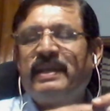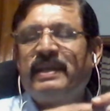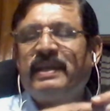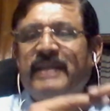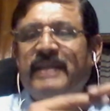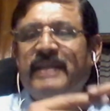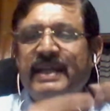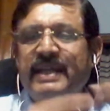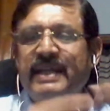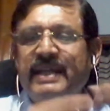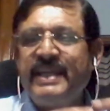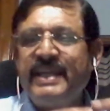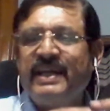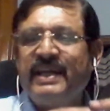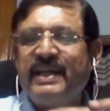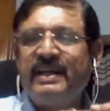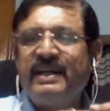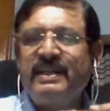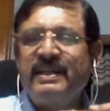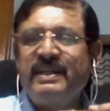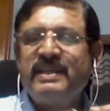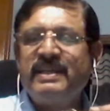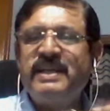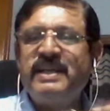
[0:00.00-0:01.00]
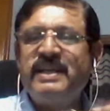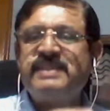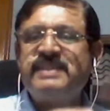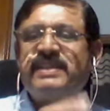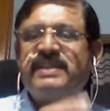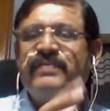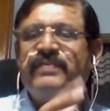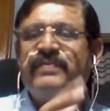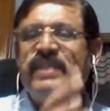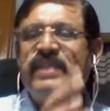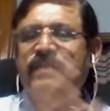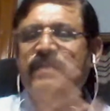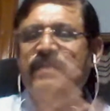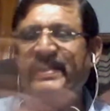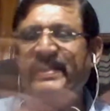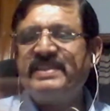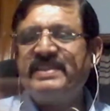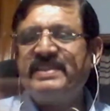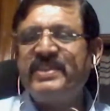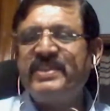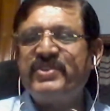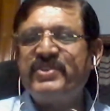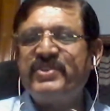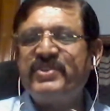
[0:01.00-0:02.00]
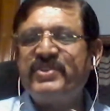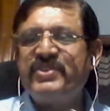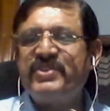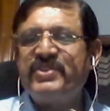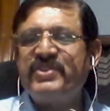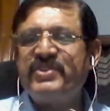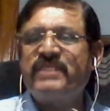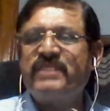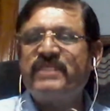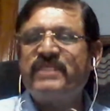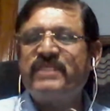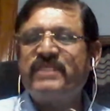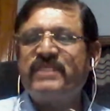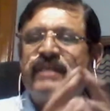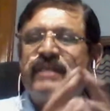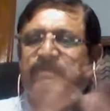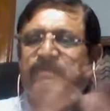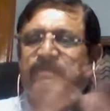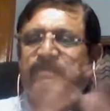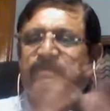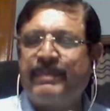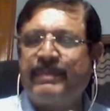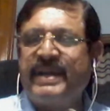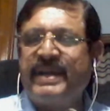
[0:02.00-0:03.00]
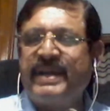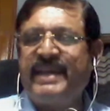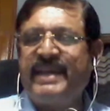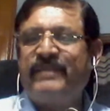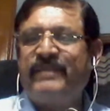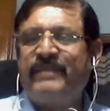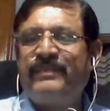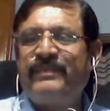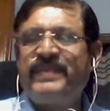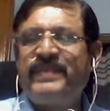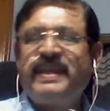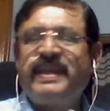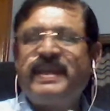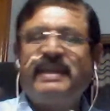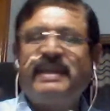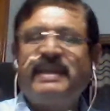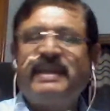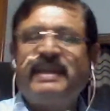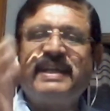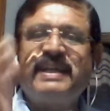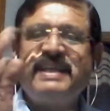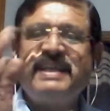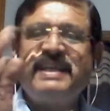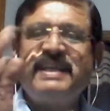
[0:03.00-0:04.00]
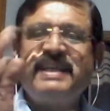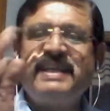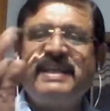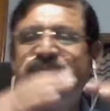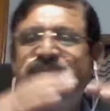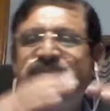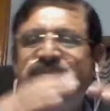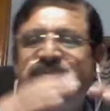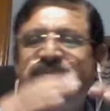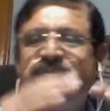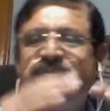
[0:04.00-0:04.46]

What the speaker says: That here it is the win-win situation for everybody. That is, even